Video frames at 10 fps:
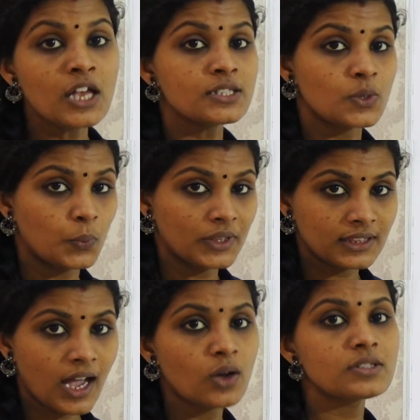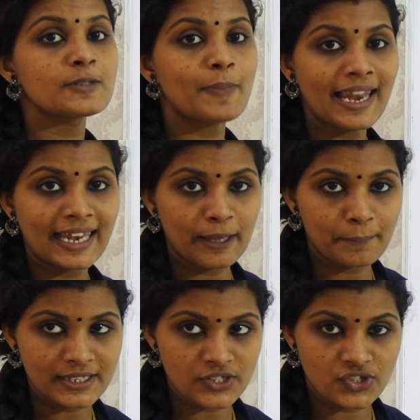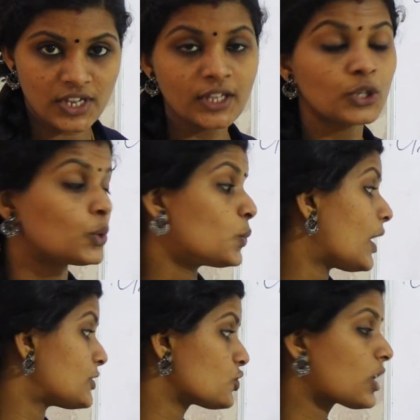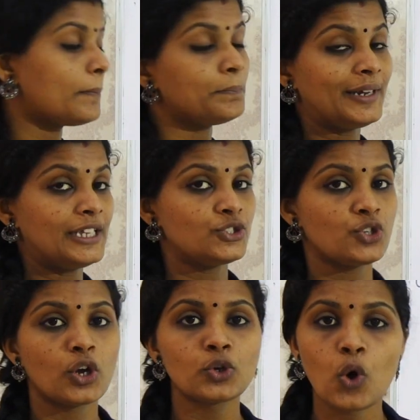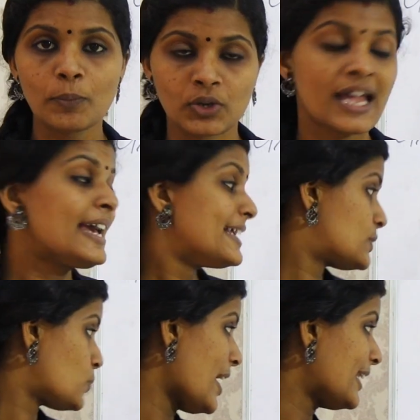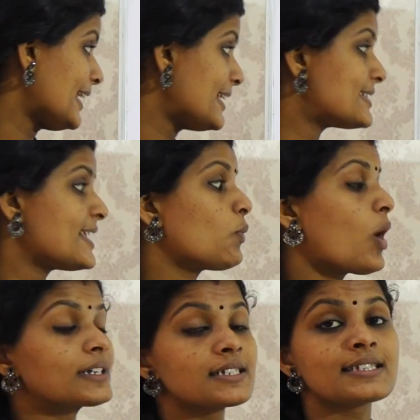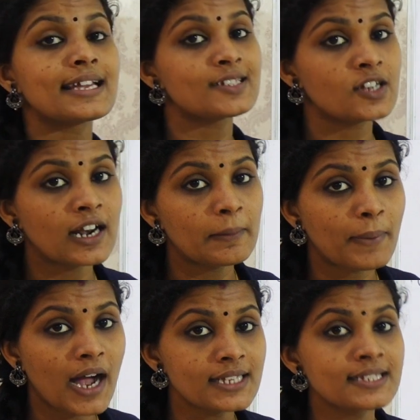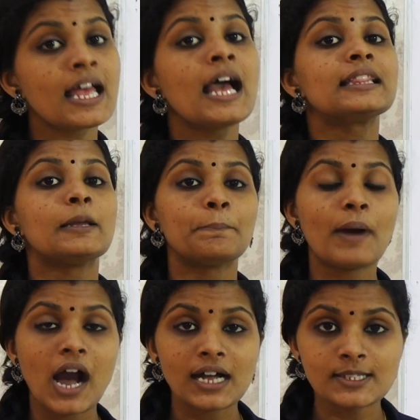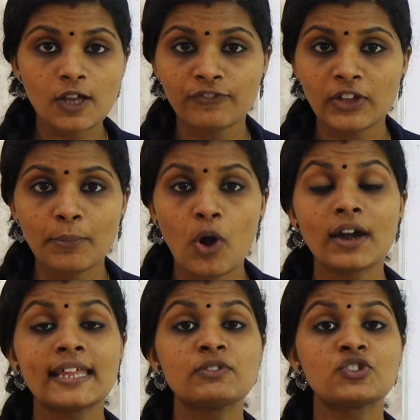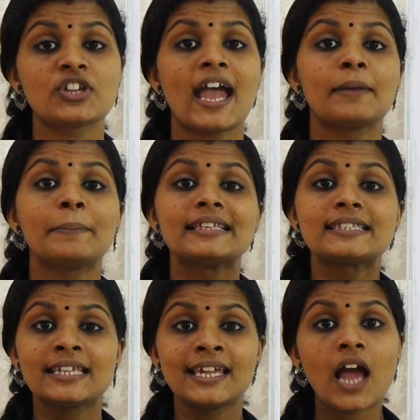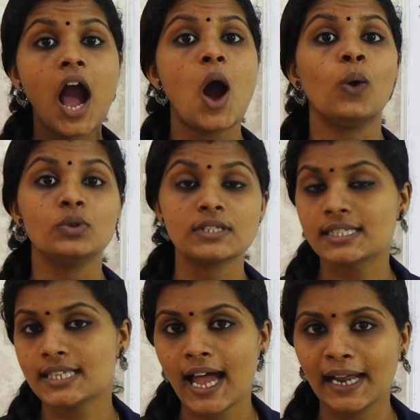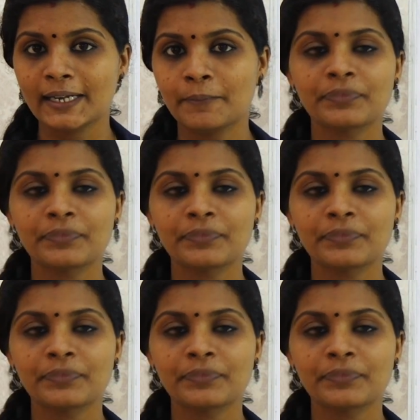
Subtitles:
So without spelling mistake you want to complete your notebook. It's very easy. What is external parts? The parts of the body which can be seen outside.